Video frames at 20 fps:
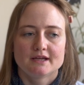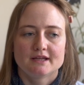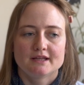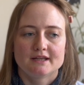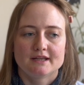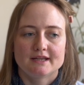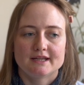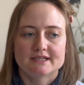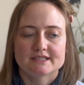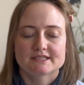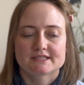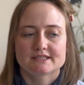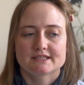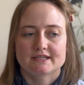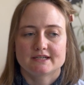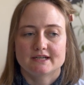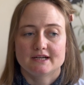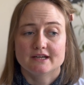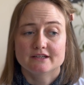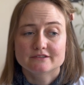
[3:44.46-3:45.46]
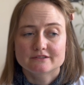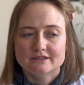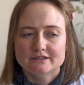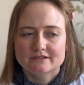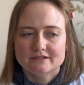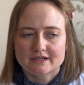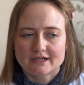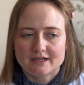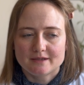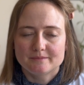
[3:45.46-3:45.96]
less than 100
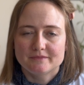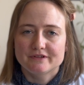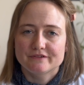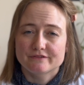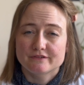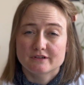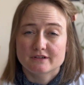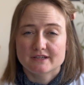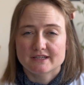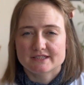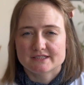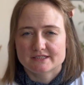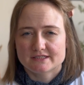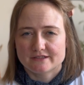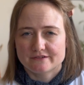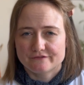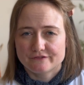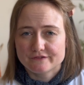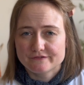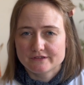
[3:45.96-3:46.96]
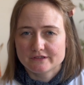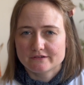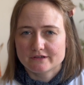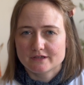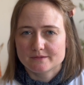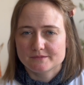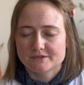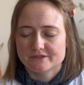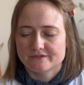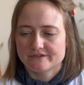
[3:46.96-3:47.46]
gram, if not less than 50
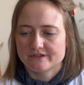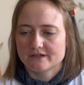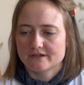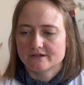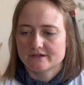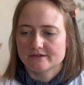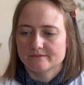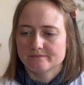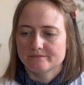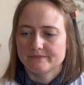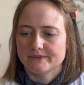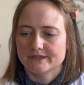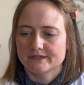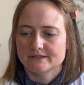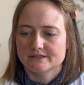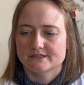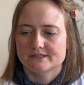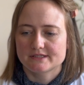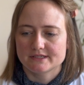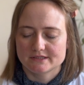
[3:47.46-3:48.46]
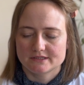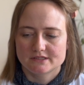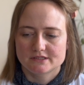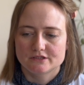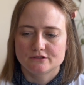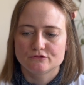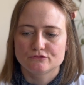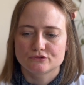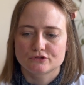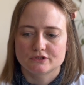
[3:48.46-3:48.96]
grams of yarn, because that's
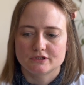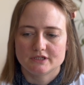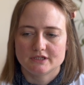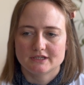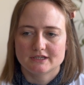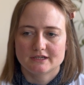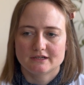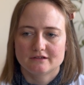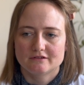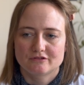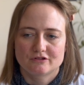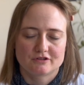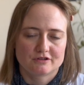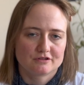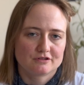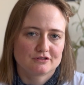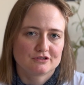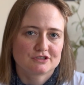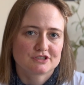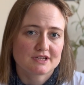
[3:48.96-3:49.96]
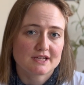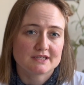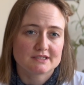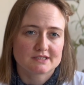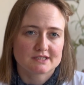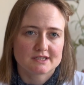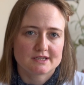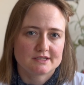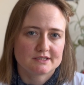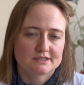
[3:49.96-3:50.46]
usually the skein
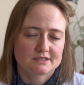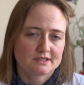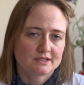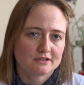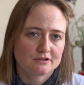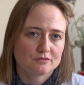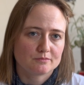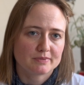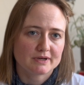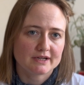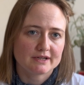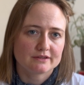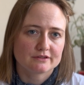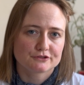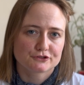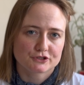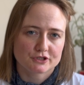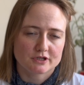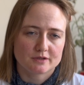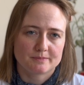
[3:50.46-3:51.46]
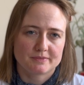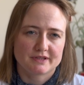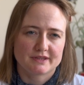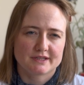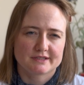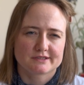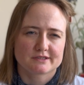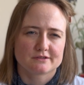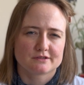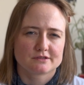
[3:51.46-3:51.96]
size that you buy in the shop, and
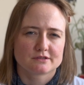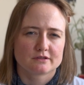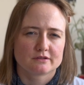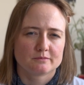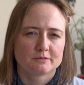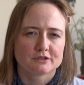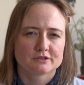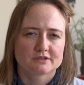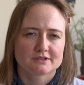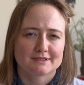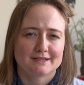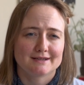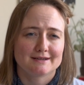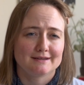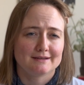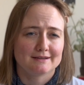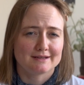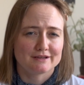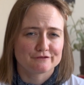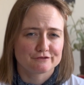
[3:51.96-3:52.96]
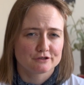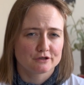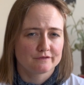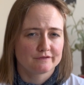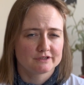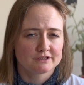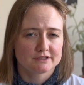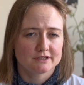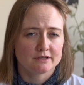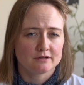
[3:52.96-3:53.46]
that's also the most likely
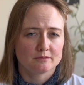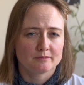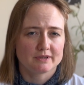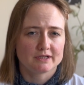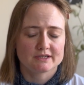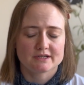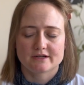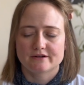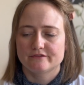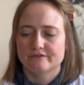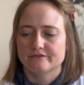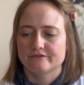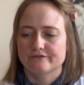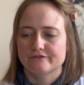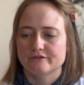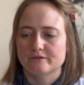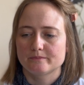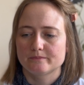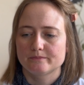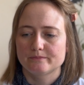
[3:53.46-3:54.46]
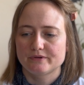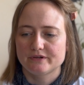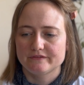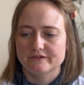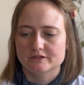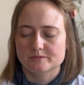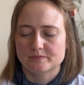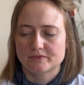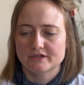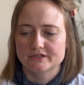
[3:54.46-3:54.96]
leftovers that you might have from
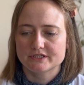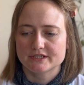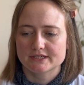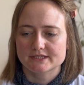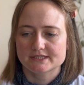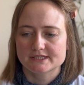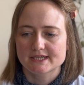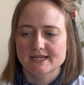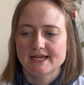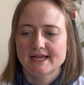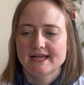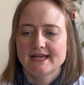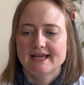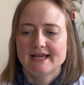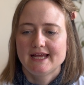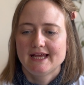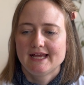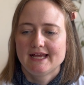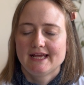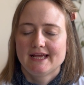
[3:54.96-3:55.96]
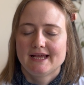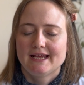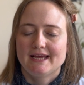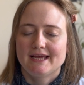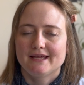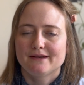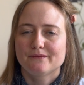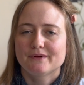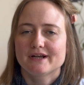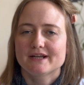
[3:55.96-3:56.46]
previous projects.
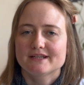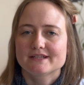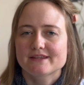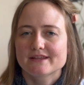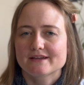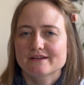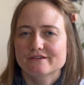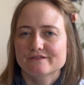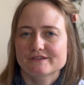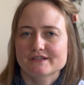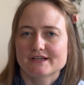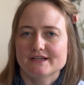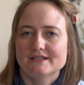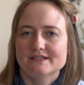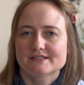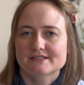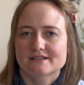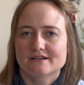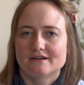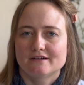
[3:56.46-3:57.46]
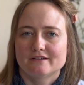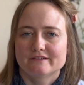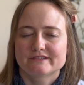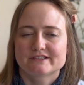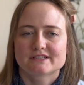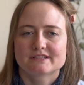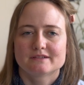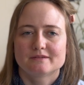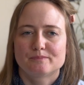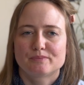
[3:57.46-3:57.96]
And when I think of tiny
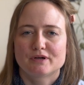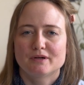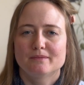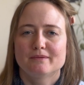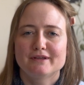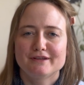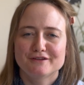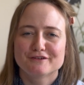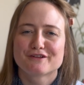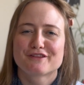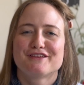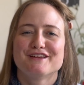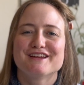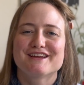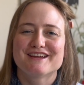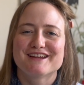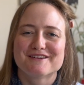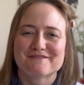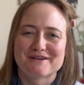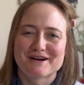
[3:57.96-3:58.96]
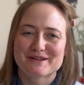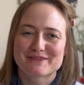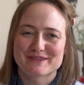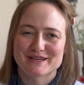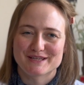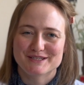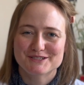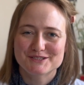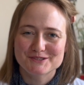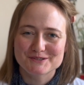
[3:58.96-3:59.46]
scarves, probably you're thinking about
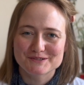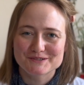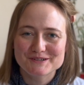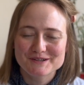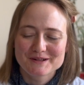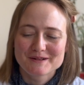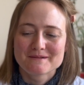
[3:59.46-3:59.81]
that too.